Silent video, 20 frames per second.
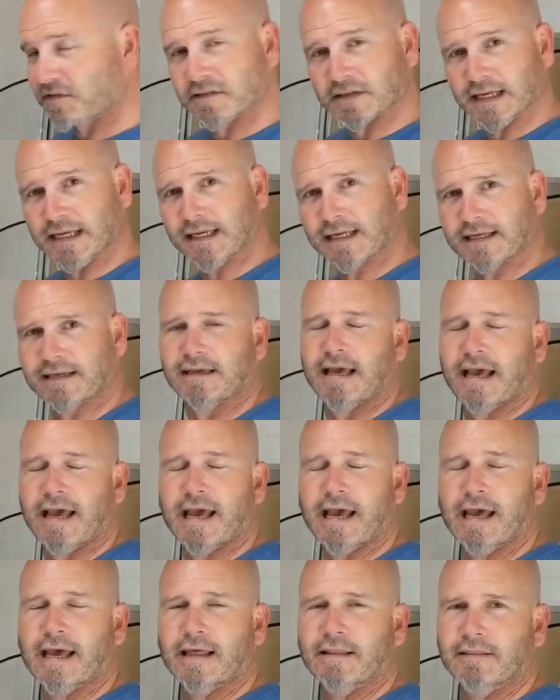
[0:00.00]
sink,
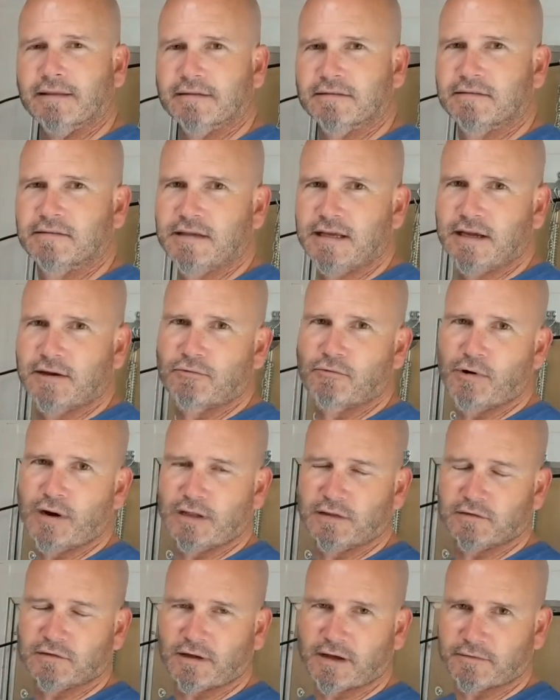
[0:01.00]
and the sink
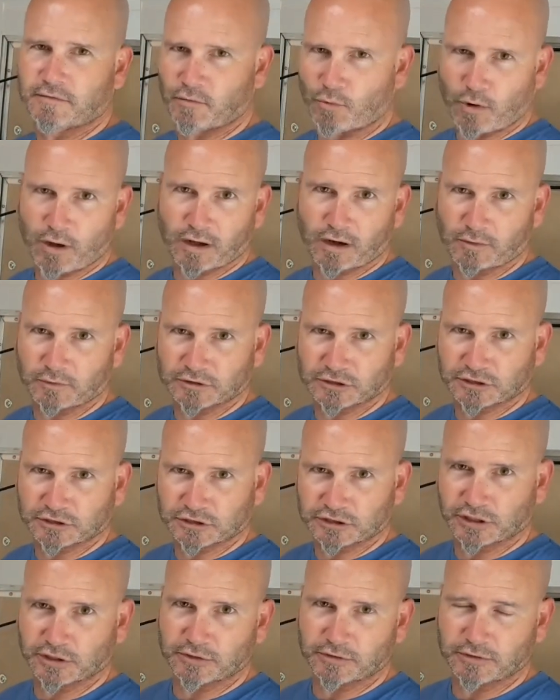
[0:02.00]
runs off of water, which
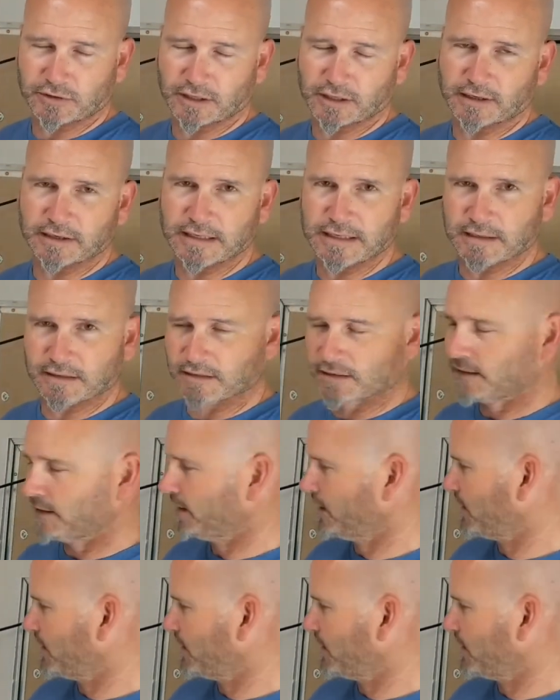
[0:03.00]
I'll show underneath